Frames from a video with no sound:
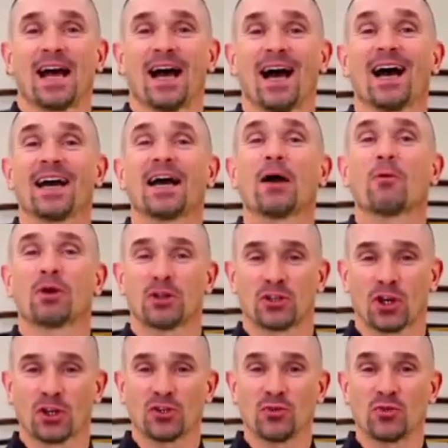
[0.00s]
Hi, I want to
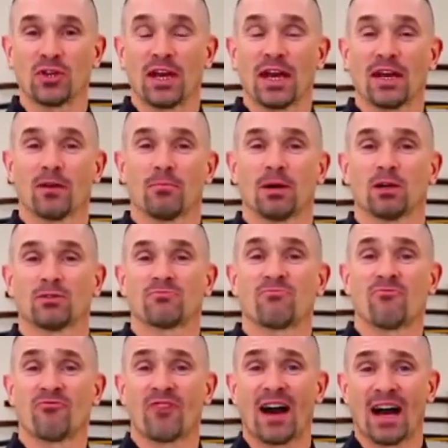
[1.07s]
talk to you today about
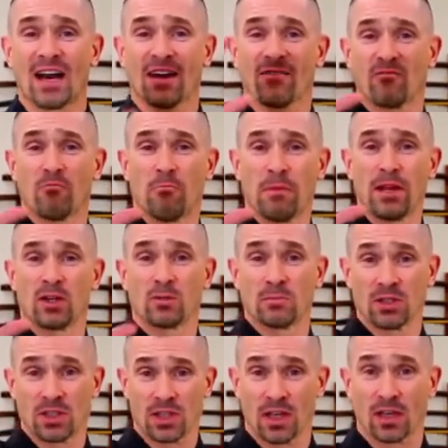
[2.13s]
5 major
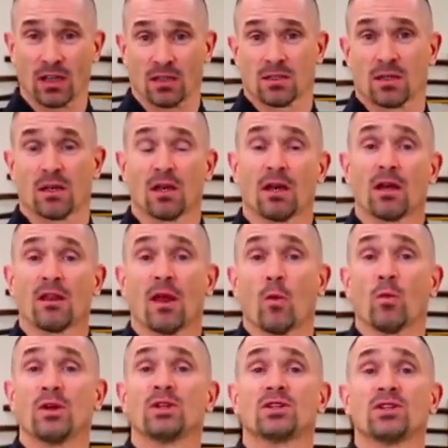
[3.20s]
mistakes that
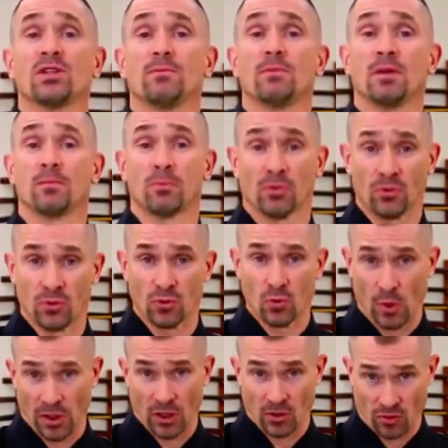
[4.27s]
we see people do
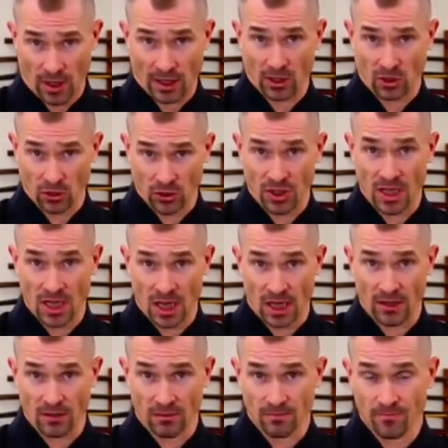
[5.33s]
when they're trying to learn
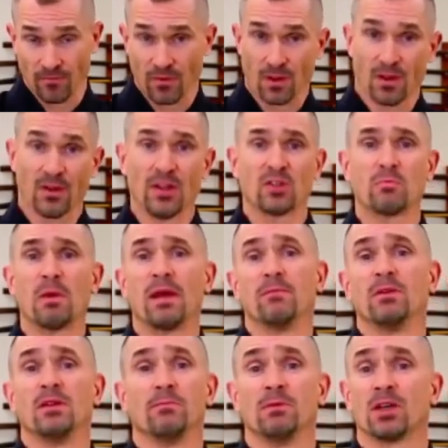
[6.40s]
Iaido. This may
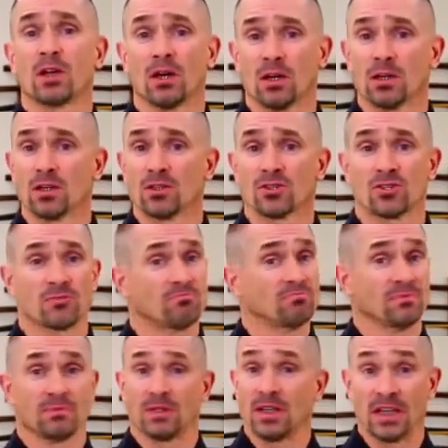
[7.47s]
be because
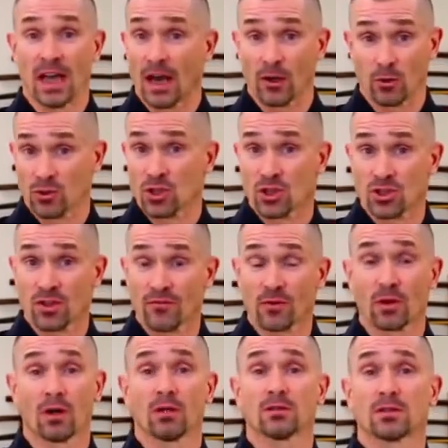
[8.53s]
Iaido is just
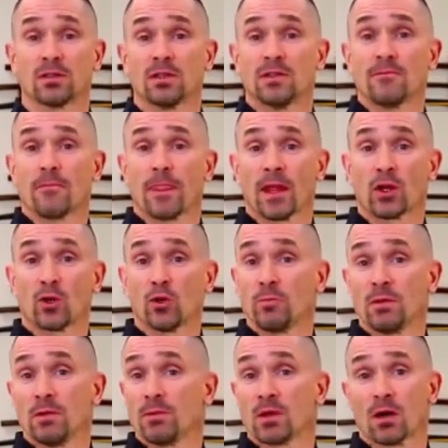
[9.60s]
difficult. It could
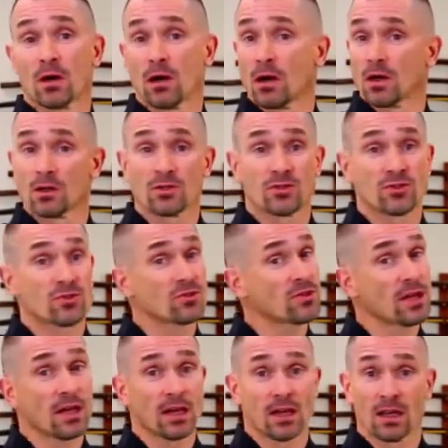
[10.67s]
be because
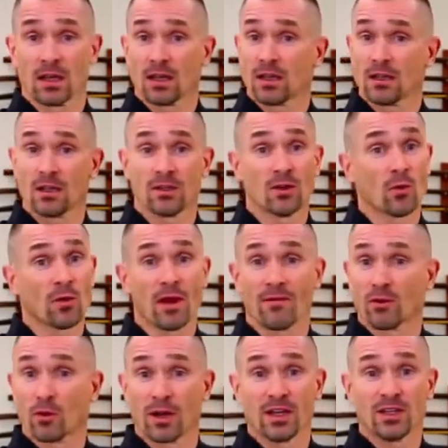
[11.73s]
they don't have
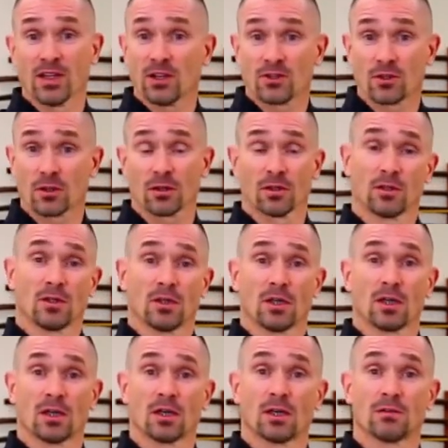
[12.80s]
a great teacher,
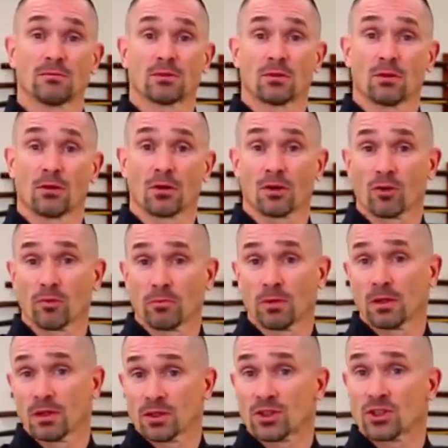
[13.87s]
or it could
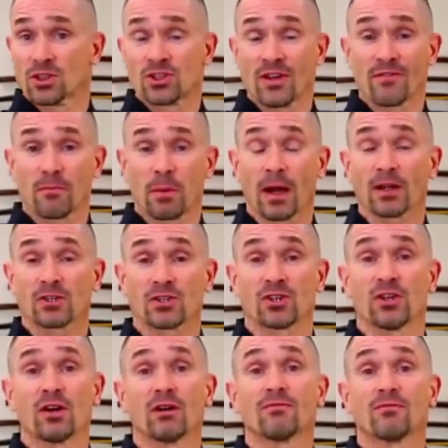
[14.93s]
be that they just haven't practiced
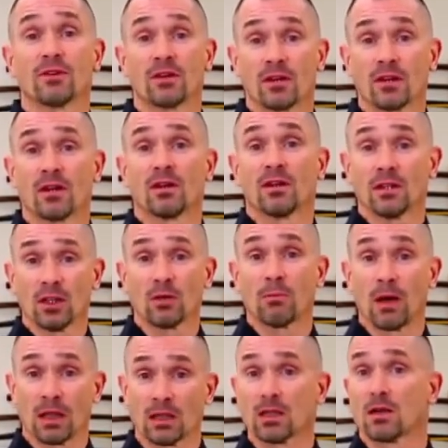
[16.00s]
enough, and little
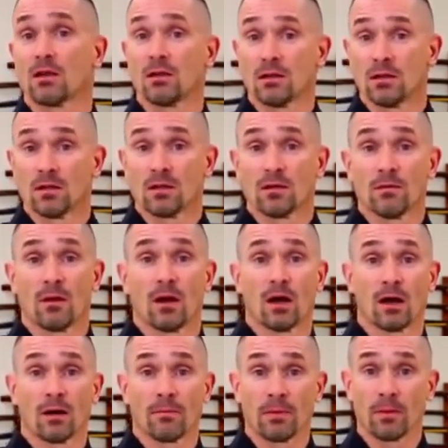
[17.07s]
by little,
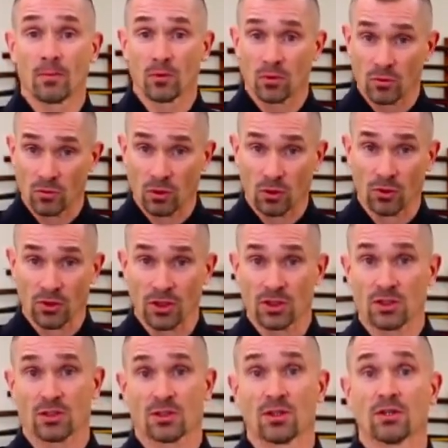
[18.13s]
people who learn
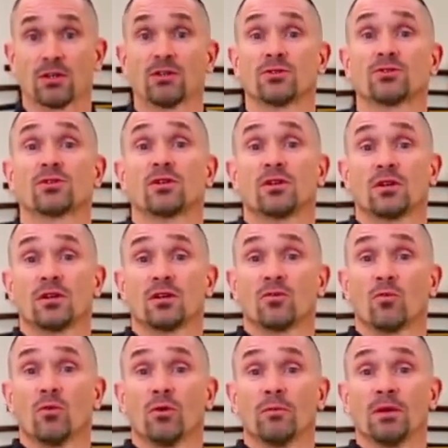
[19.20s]
these skills
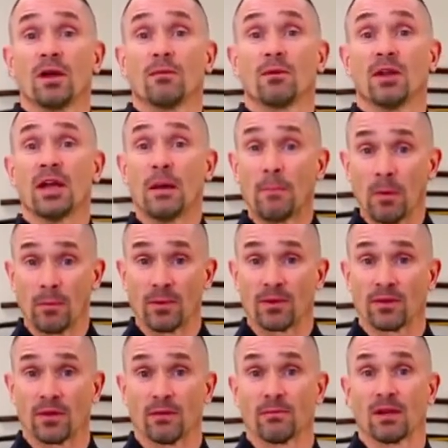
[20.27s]
will be able to
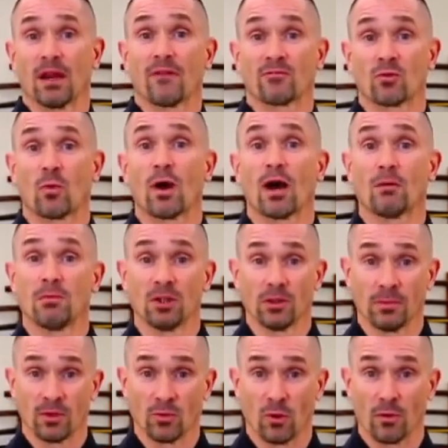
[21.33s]
implement them, and after a while build
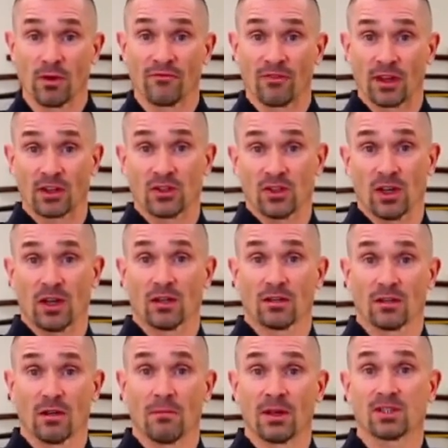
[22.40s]
them into a reflex
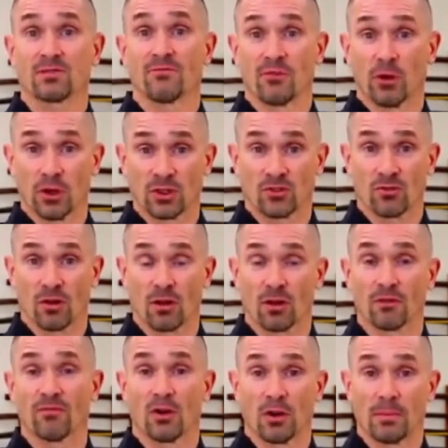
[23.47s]
set that makes them very
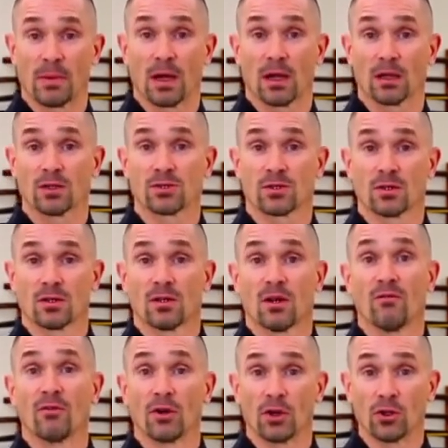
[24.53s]
strong, very balanced,
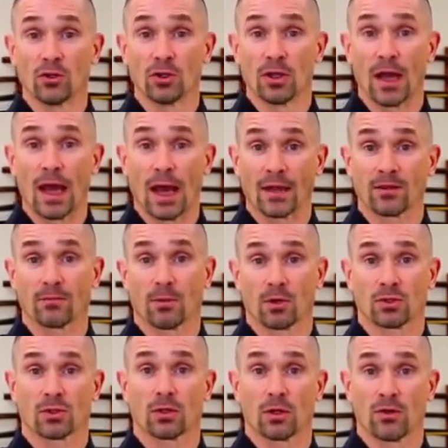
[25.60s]
and very good at the
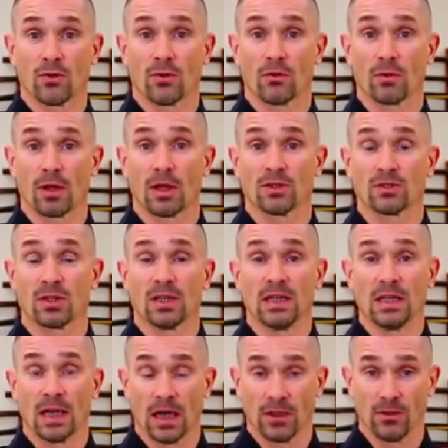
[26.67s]
martial art known as
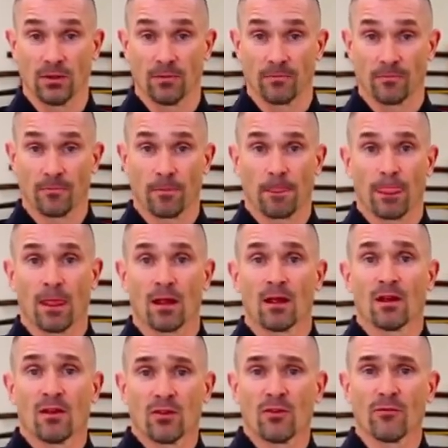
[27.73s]
Iaido.
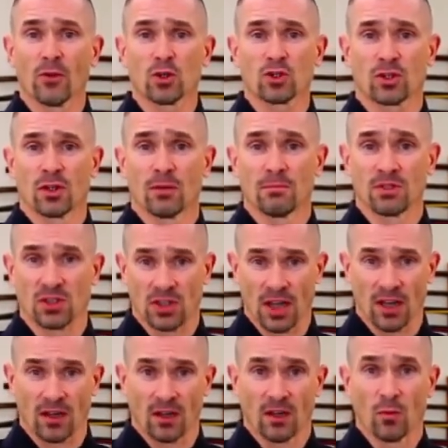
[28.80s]
The first
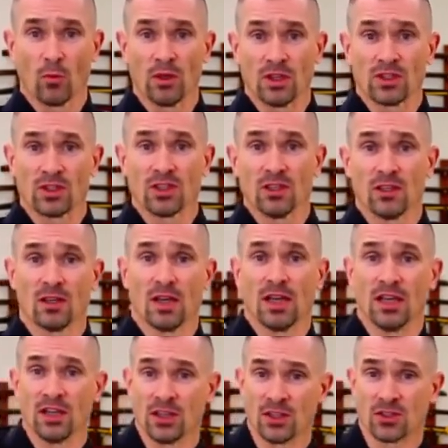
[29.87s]
mistake we see
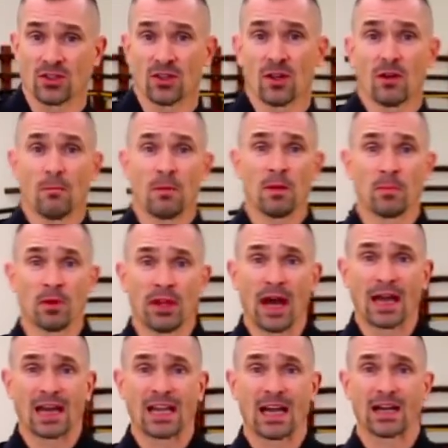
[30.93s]
is people
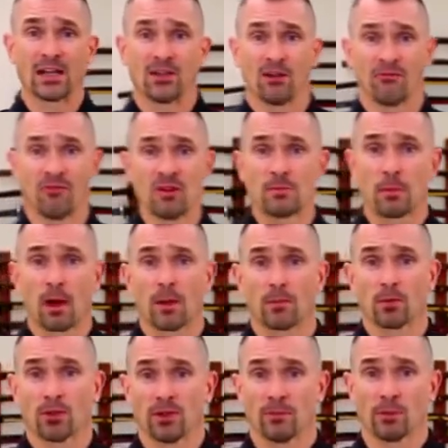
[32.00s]
not aligning their feet
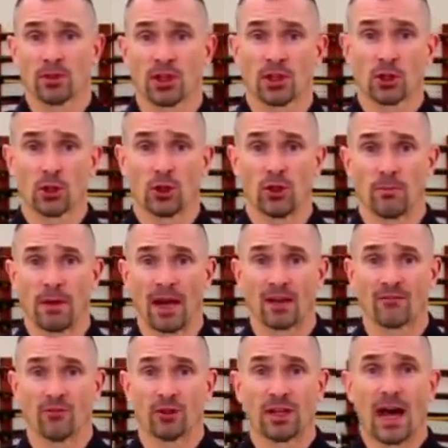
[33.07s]
properly, particularly the
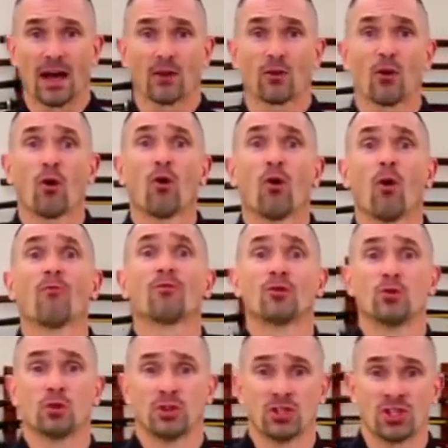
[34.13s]
back foot. I don't know,
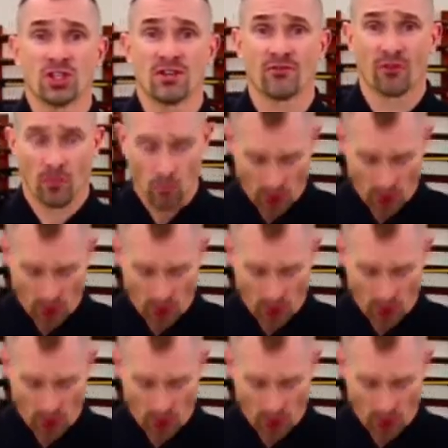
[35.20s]
hopefully you can see from